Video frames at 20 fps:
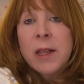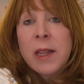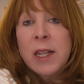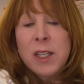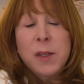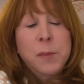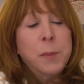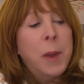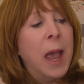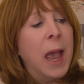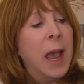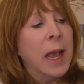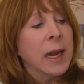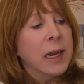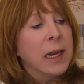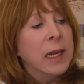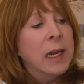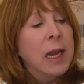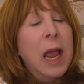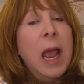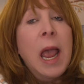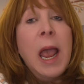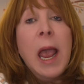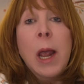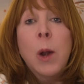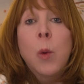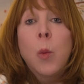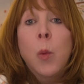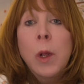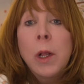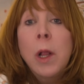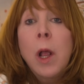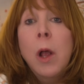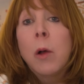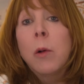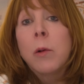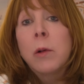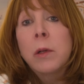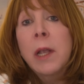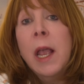that's padded and will
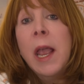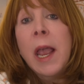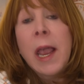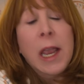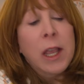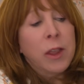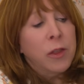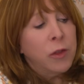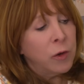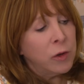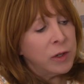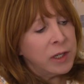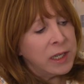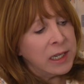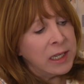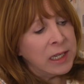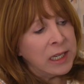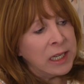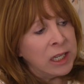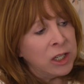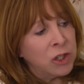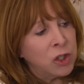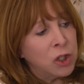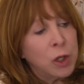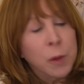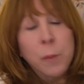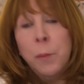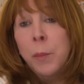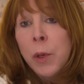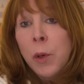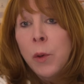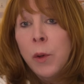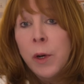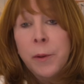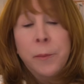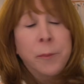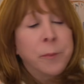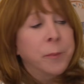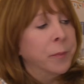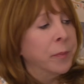hold a 13-inch
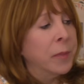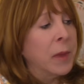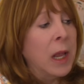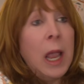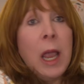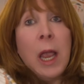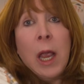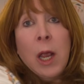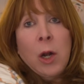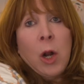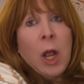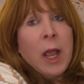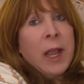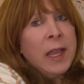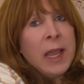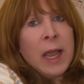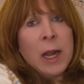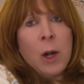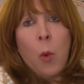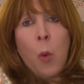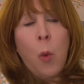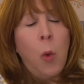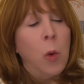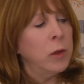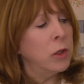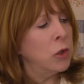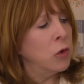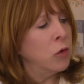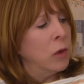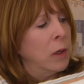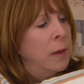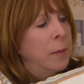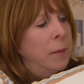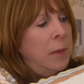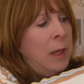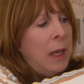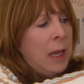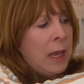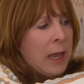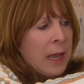computer. And again, all the trim
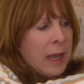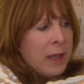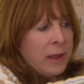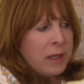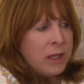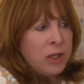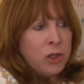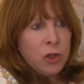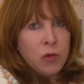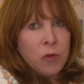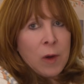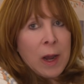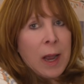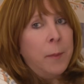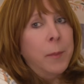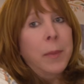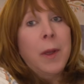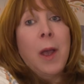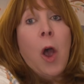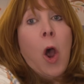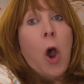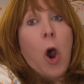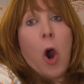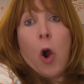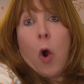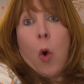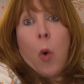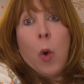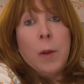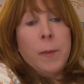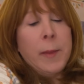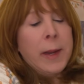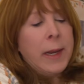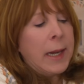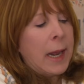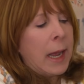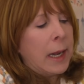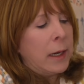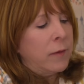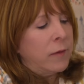and this strap are all made
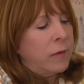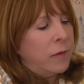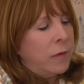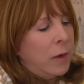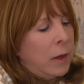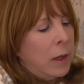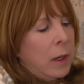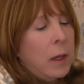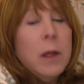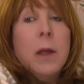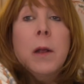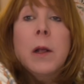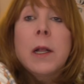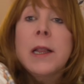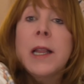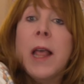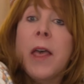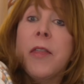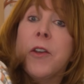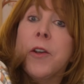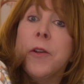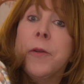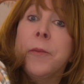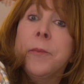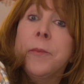out of leather.